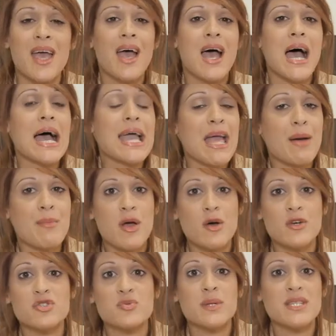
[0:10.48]
I am a
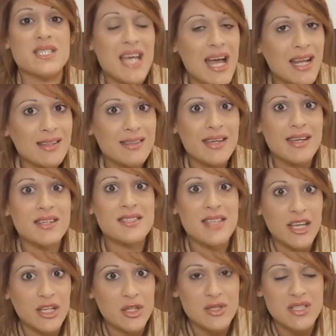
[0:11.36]
hospitality
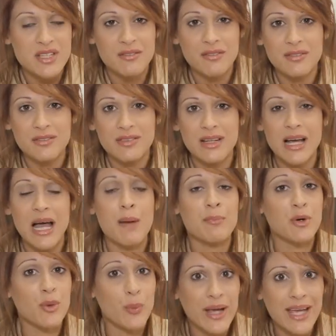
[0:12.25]
executive.
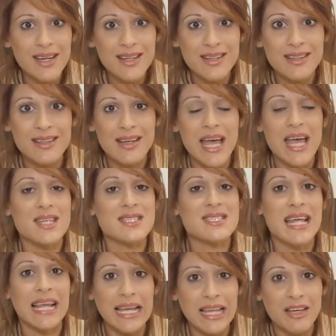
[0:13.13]
I'm Greek and
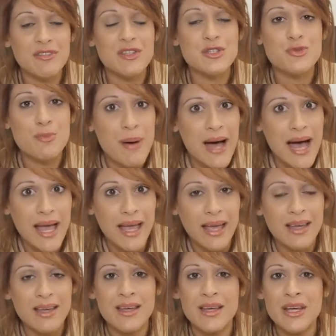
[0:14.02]
I live in Dubai.
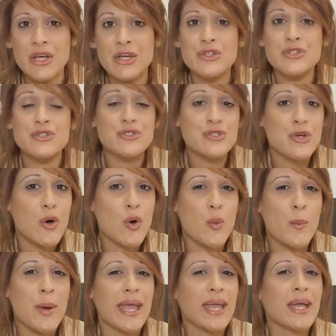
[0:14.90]
So
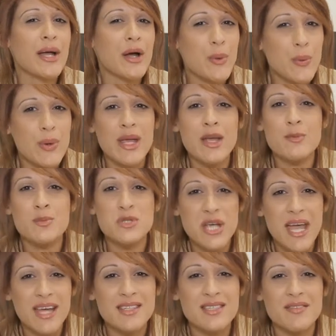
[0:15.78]
my career
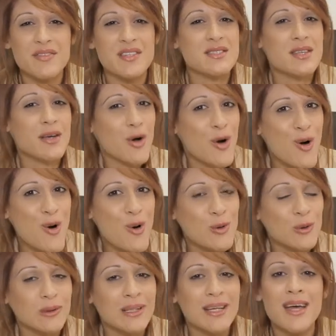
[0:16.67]
objective as a
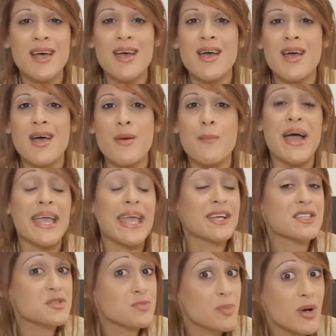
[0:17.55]
whole, my
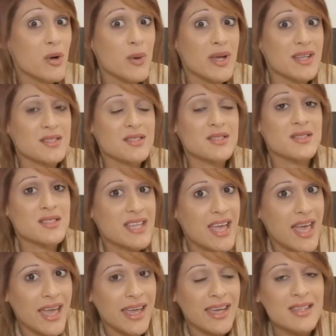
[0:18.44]
experience to
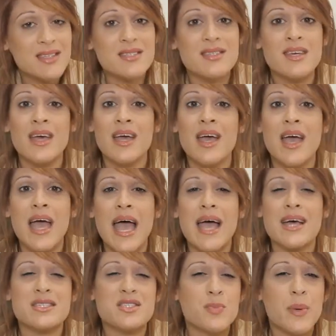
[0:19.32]
date,
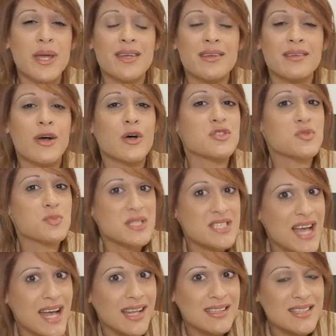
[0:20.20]
has been in
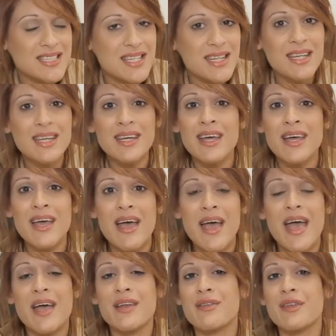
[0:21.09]
hospitality
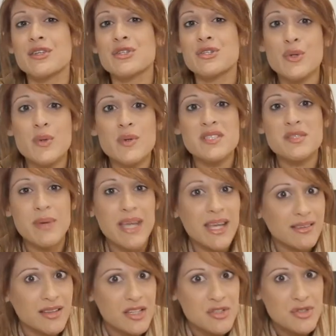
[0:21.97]
and the tourism
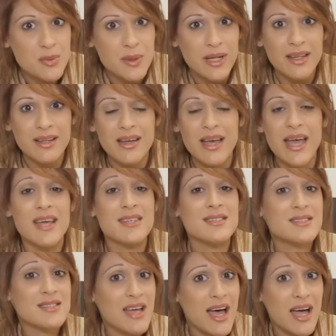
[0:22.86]
industry. As
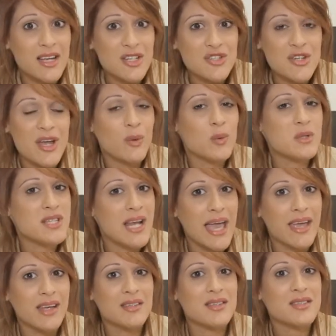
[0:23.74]
such, I would
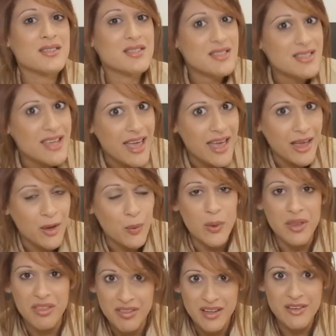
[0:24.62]
like to stay
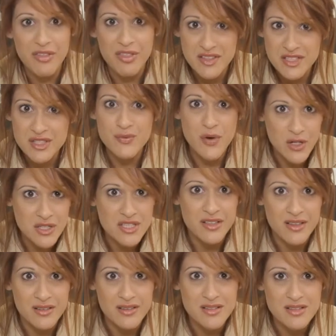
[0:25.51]
within these
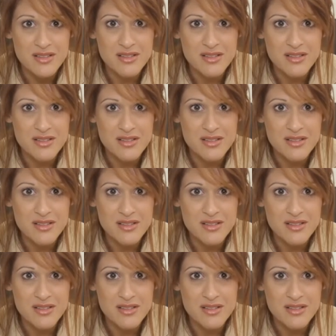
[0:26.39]
verticals.